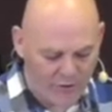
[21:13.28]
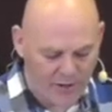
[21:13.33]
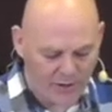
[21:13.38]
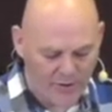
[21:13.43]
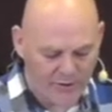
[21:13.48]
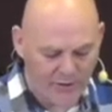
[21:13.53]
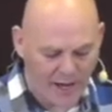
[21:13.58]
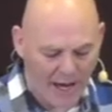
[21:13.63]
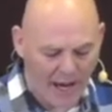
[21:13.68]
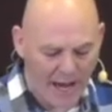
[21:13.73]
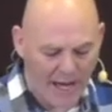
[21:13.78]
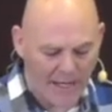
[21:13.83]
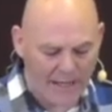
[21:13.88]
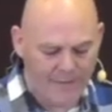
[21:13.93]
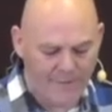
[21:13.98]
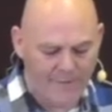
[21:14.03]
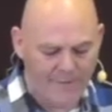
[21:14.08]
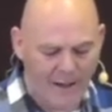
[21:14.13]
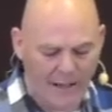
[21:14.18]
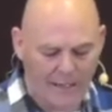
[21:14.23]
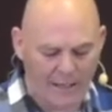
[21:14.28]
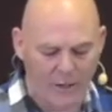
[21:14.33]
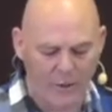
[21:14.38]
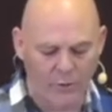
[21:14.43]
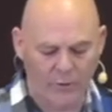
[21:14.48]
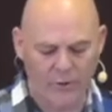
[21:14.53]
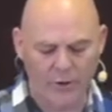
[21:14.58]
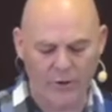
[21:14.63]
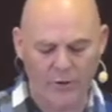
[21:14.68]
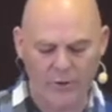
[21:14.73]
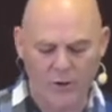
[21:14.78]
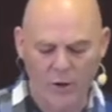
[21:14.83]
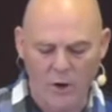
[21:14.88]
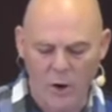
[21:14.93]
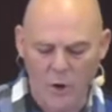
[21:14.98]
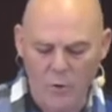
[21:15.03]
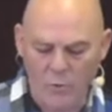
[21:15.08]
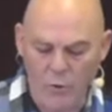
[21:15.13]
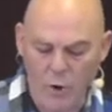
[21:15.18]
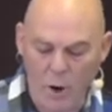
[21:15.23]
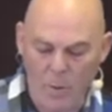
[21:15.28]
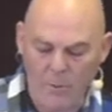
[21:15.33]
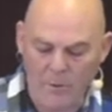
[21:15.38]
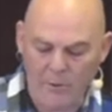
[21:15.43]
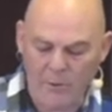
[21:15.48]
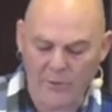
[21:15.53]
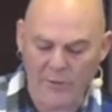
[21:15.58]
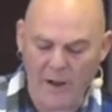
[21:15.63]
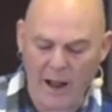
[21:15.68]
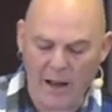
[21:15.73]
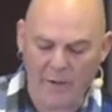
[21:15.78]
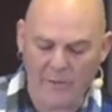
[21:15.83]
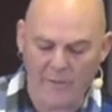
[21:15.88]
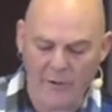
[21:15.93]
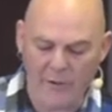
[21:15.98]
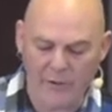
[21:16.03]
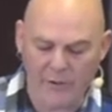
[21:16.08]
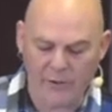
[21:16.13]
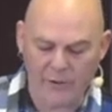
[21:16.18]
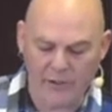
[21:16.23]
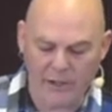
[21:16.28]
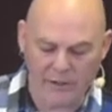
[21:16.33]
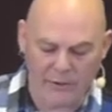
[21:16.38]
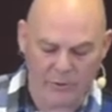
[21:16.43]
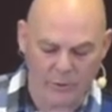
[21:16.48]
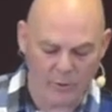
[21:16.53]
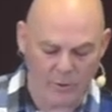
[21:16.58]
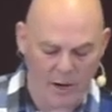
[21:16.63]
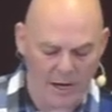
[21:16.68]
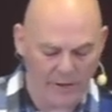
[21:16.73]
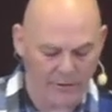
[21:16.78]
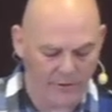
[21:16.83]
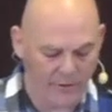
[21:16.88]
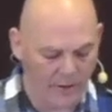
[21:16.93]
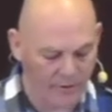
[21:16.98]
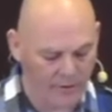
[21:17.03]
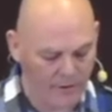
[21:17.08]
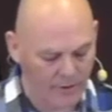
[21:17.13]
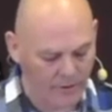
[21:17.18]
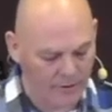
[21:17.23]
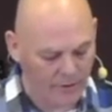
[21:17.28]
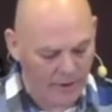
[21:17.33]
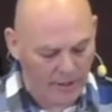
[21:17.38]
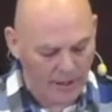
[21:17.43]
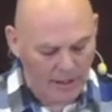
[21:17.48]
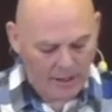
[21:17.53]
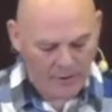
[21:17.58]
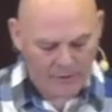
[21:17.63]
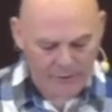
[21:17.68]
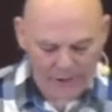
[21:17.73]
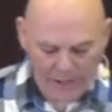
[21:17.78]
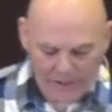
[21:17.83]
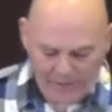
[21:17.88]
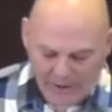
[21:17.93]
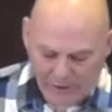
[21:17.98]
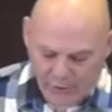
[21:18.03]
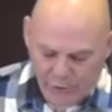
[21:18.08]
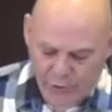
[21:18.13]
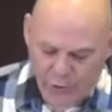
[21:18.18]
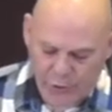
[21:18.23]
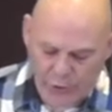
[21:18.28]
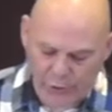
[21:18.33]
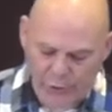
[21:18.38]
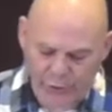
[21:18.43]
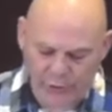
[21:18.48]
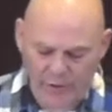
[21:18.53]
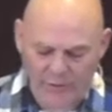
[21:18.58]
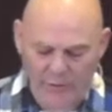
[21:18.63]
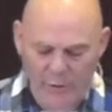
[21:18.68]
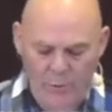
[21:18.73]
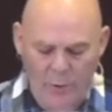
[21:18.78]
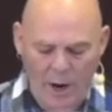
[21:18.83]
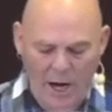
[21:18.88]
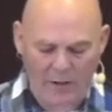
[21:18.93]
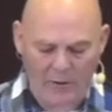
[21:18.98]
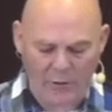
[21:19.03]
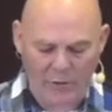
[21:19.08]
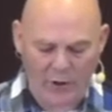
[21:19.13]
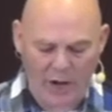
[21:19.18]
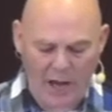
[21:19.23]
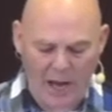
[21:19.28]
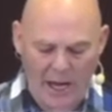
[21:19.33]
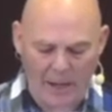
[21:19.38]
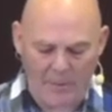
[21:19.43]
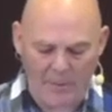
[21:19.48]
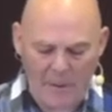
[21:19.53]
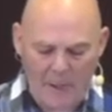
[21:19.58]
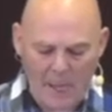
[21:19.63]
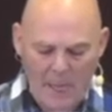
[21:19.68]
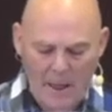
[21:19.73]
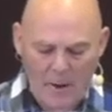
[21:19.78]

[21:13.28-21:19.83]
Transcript: in his sight and he values us. Romans 5 verse 6 to 8 says this, see that just at the right time,